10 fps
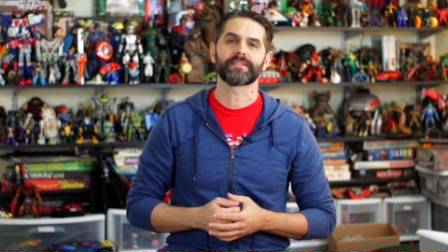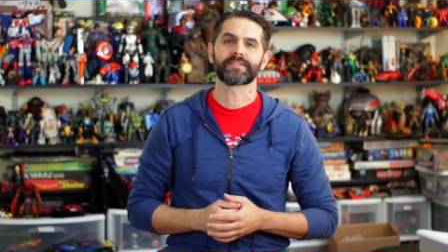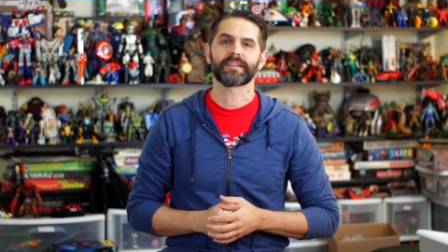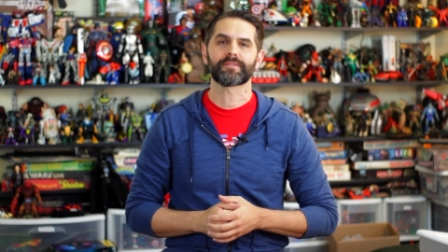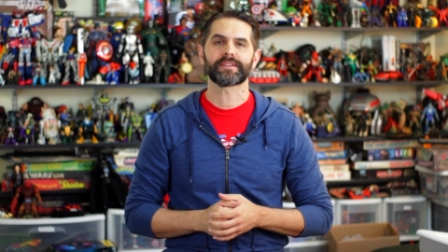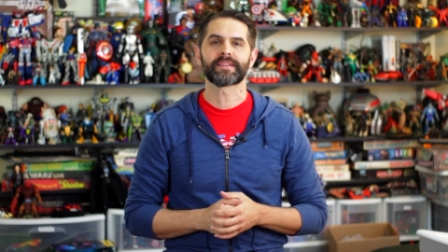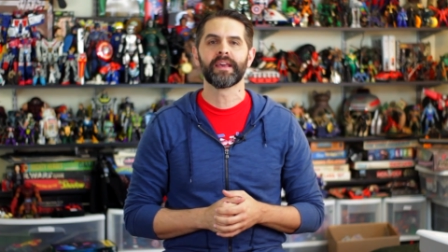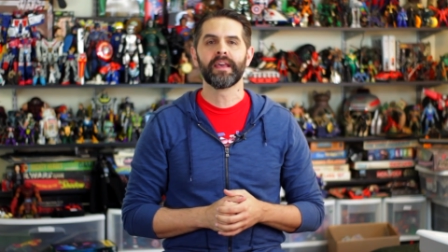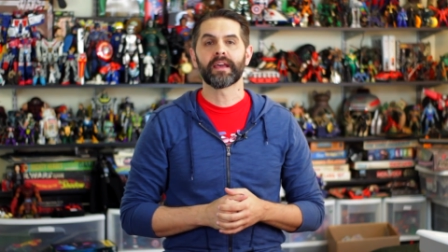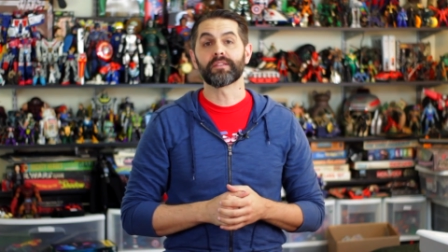in the series
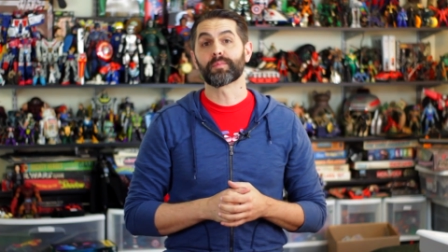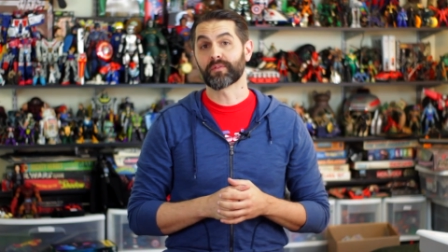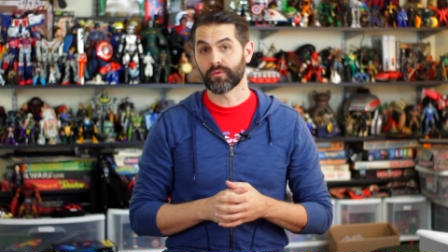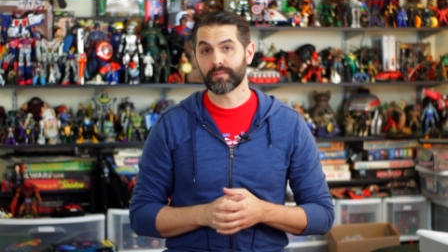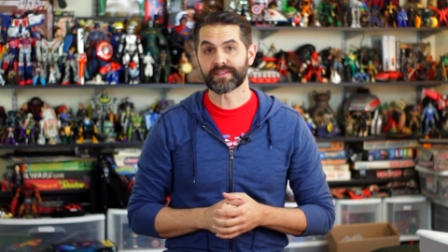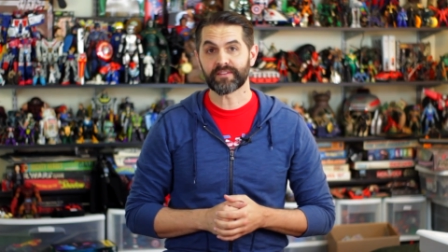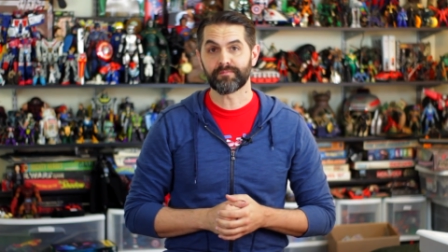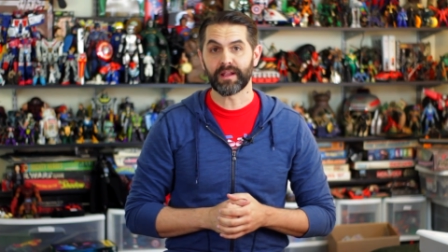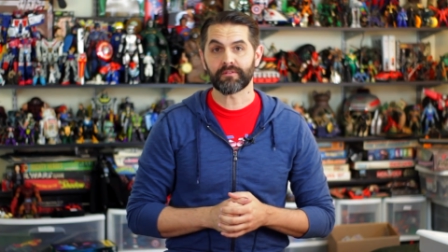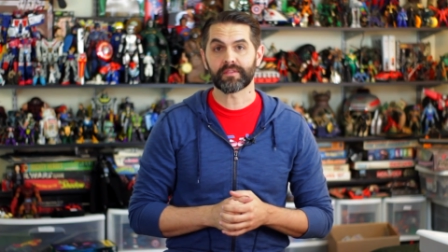and the performance
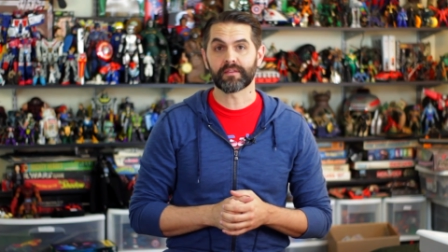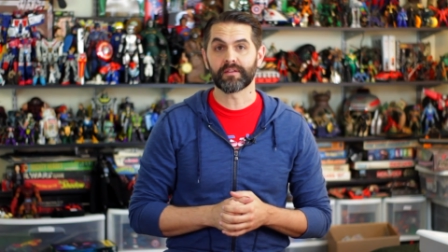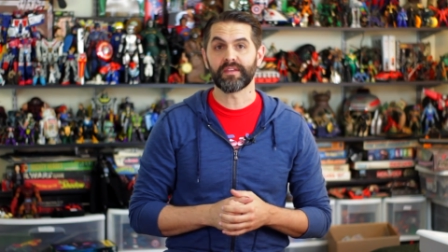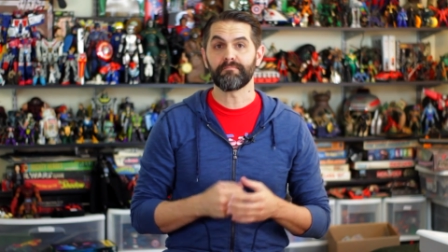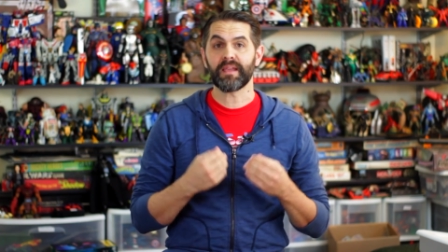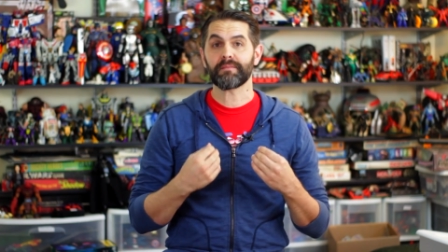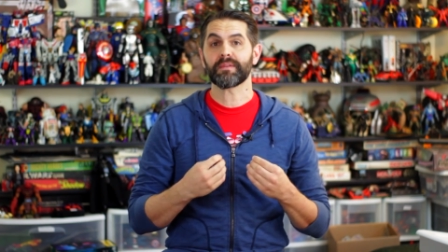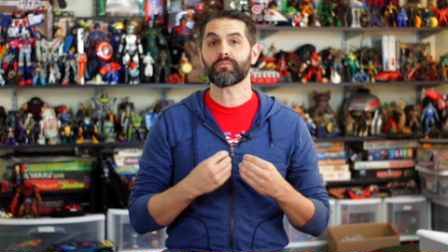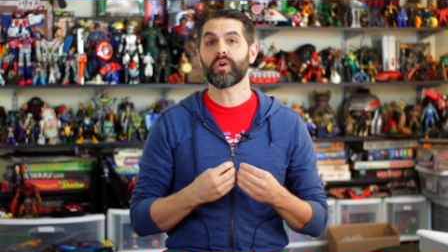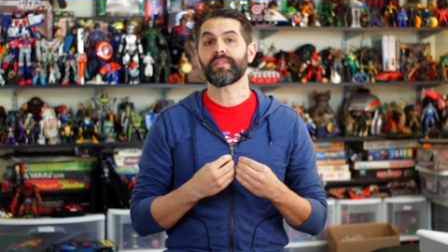of Bernthal that made
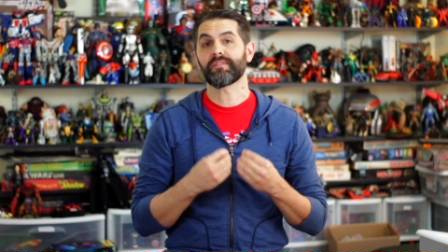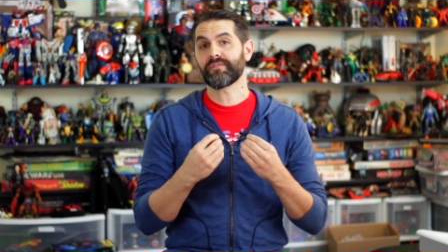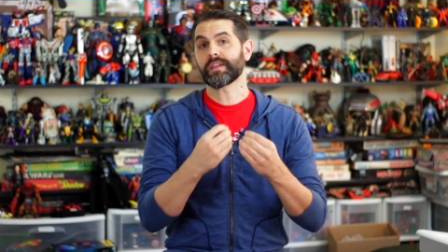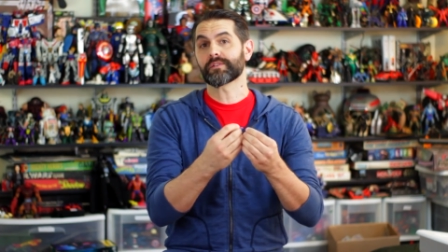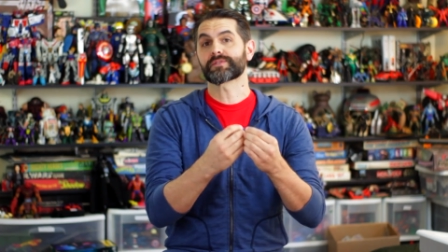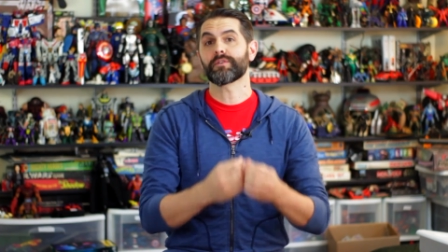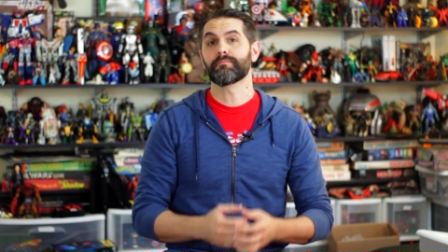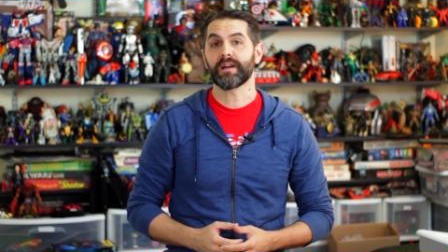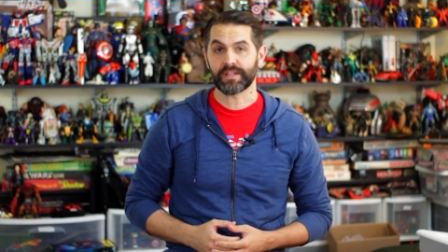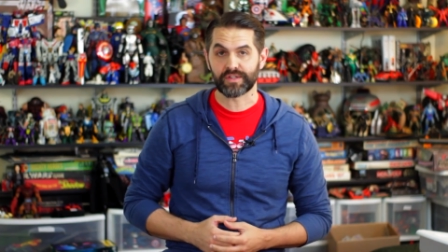me want the figure so
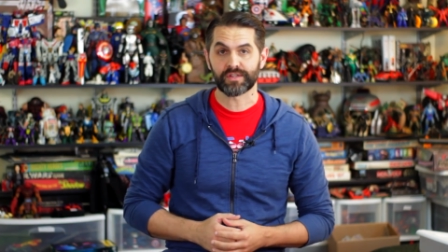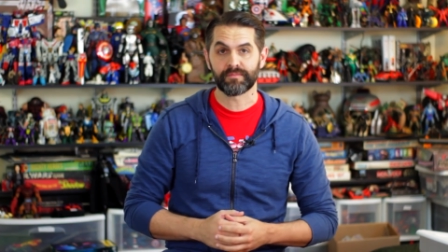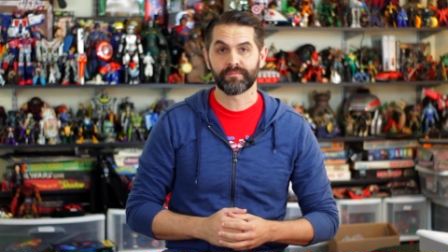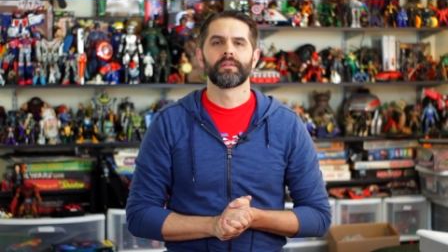much.